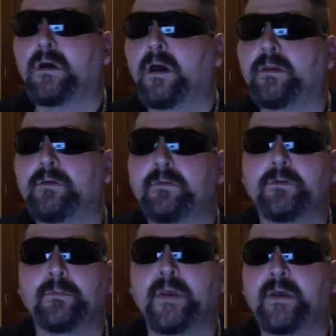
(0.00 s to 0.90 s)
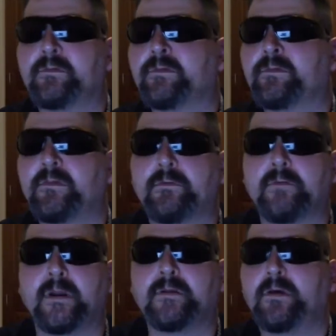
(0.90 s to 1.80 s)
How you doing, man? Is it still
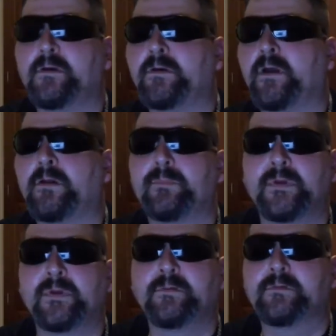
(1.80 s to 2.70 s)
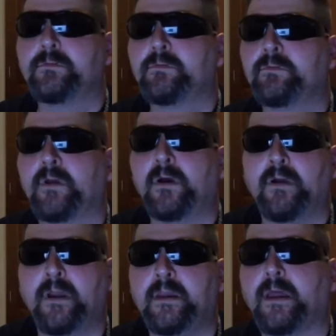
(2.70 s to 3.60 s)
raining $100 bills? You doing all
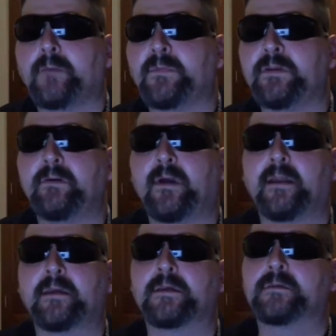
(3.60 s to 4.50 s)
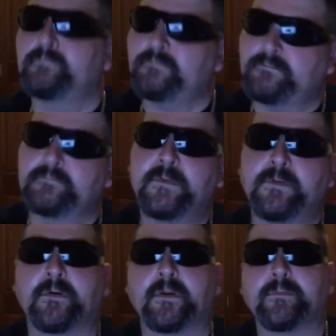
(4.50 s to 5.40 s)
right? I mean, you gotta get. You
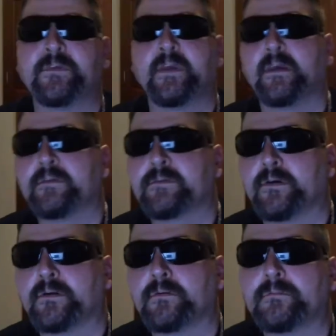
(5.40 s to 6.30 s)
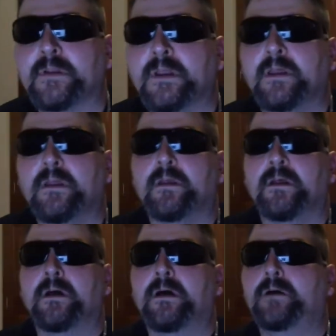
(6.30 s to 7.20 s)
know what I'm saying? So.
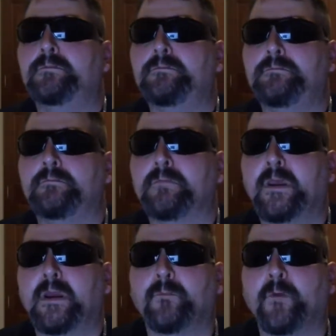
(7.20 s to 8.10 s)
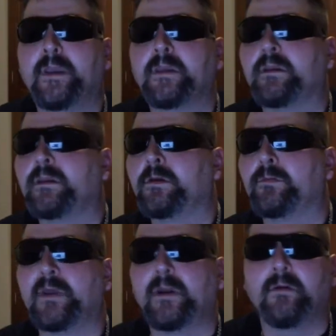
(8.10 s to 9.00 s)
Um, and I'm winging it here,
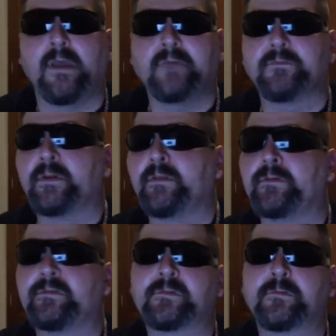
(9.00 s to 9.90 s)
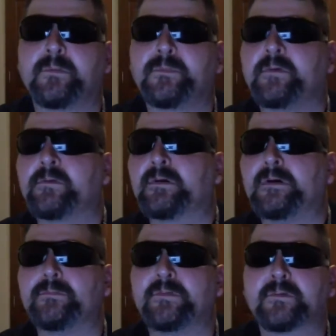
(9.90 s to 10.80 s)
man. I don't have none of this scripted, so
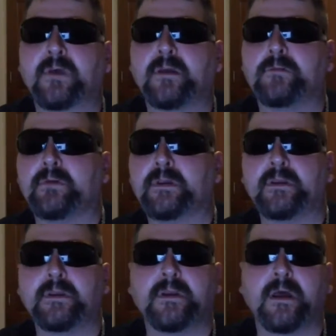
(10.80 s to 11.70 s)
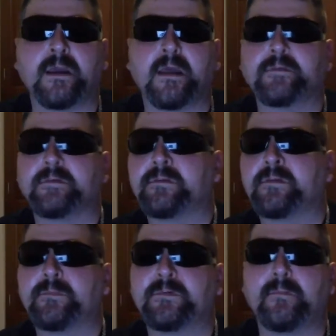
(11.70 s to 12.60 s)
I'm just kind of winging it. I got these
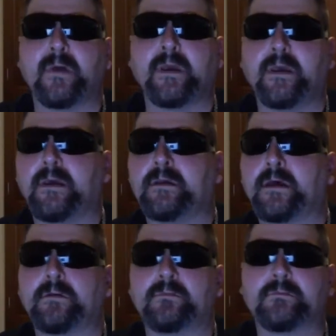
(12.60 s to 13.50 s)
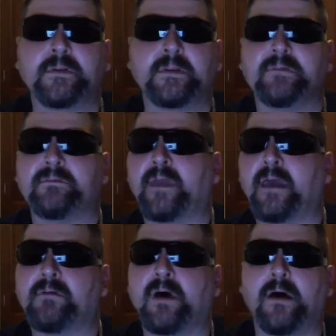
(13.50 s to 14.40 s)
tips in my head. I don't really even
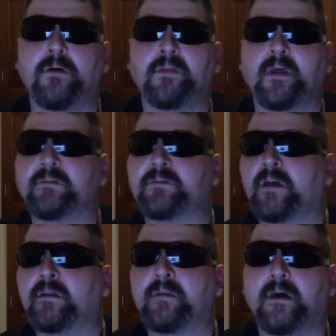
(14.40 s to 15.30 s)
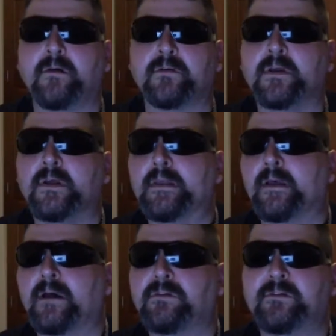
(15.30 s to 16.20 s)
have an outline jotted down.
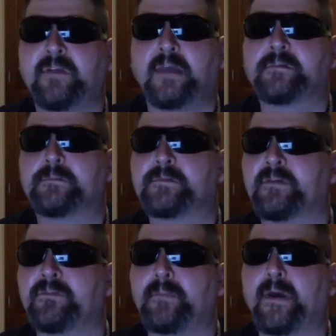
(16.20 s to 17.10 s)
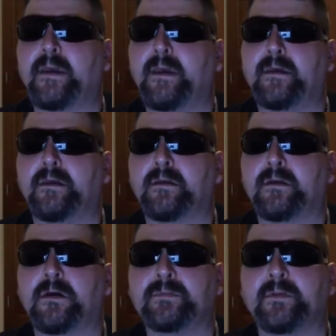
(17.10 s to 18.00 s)
I just had some stuff in my head, and a
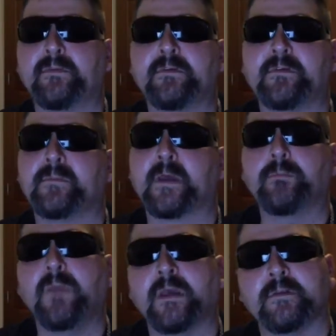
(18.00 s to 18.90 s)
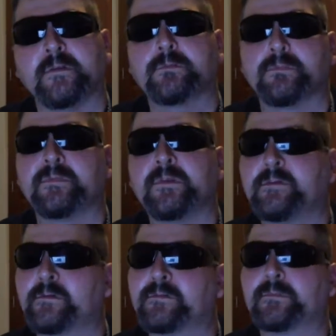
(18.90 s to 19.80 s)
couple of these I'm like, man, these
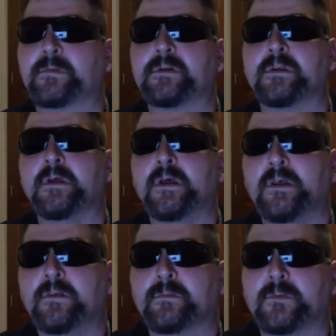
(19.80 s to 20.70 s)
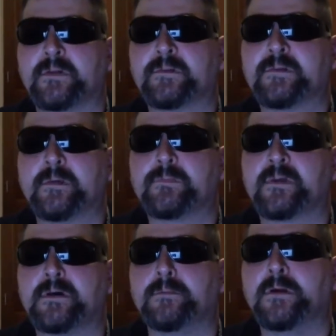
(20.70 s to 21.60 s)
are some good tips.
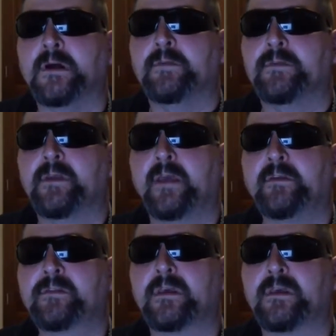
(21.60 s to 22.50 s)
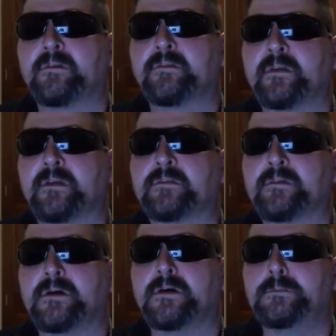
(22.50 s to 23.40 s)
The next thing is this.
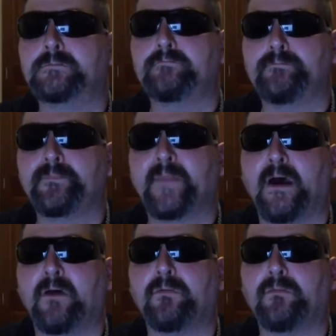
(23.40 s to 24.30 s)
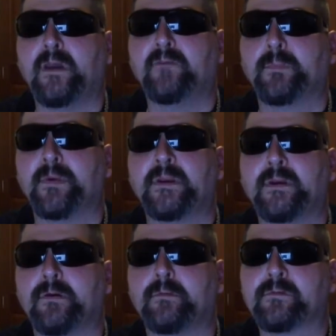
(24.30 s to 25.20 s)
Now everybody
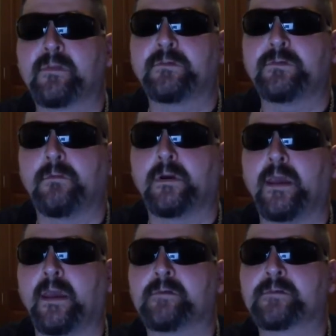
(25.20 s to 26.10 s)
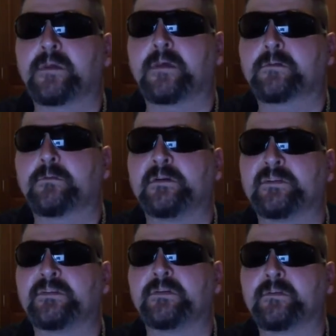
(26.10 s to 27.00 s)
knows that you want to ask yes
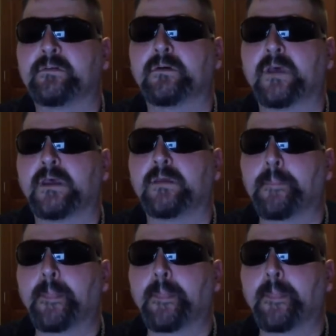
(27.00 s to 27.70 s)
questions, okay?